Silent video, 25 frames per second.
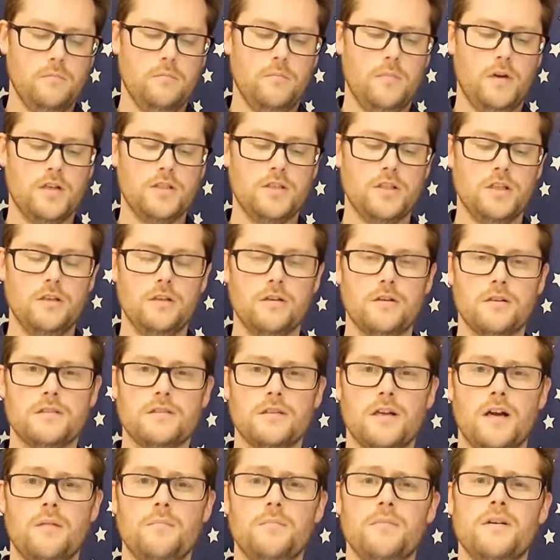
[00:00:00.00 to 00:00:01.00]
Margie looked
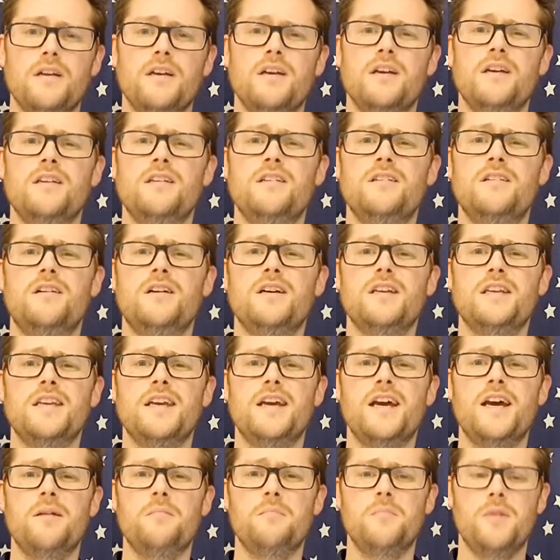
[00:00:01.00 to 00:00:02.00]
up. "Not
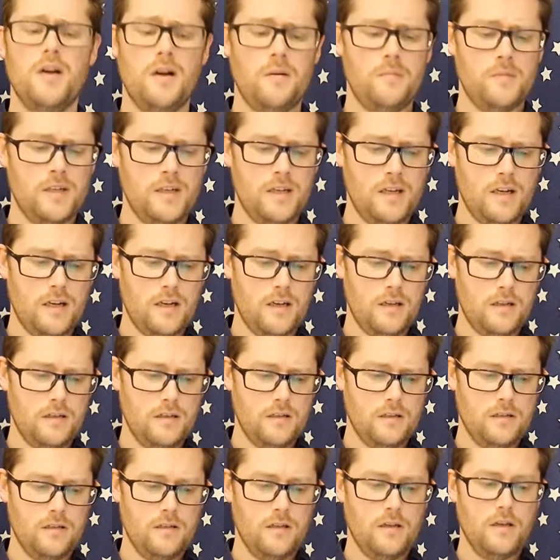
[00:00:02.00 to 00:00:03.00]
yet, Mama."
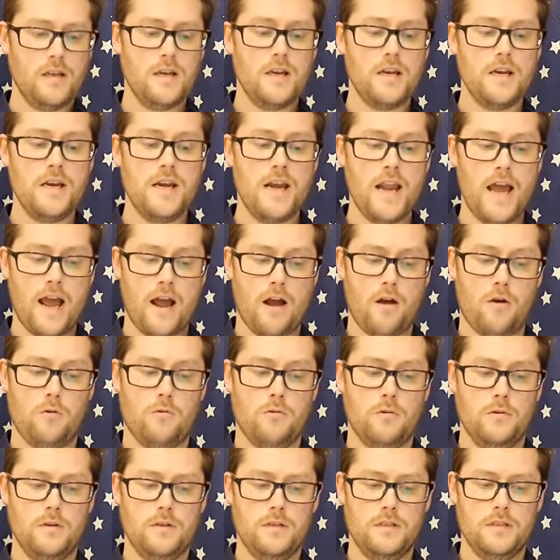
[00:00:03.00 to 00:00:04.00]

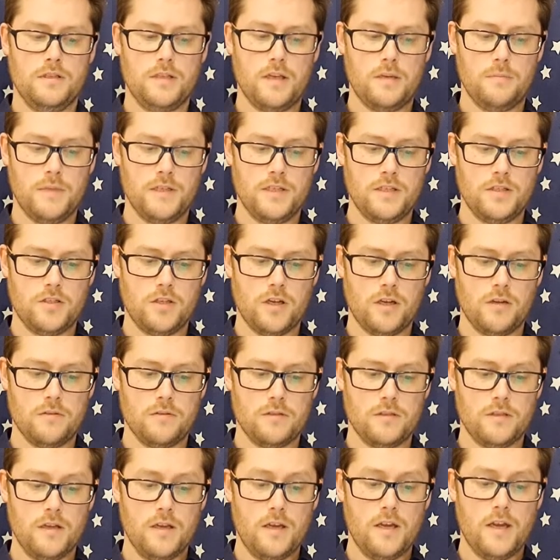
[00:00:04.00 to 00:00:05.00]
"Now," said Mrs.
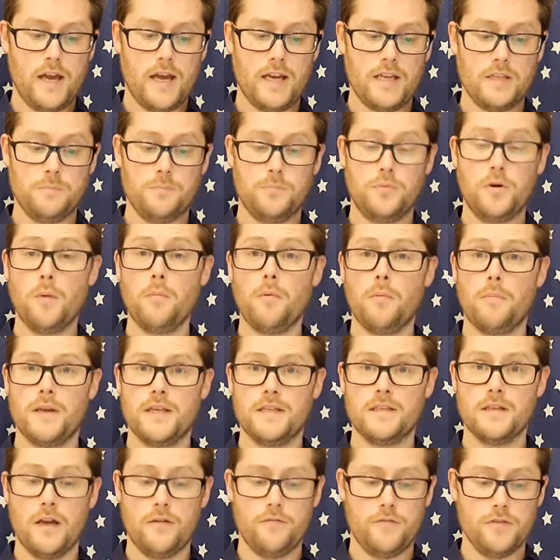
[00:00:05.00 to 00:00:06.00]
Jones, "and it's probably
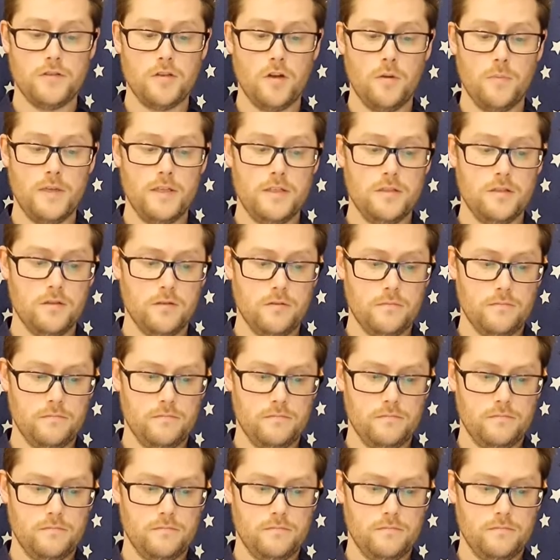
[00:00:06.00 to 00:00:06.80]
time for Tommy too."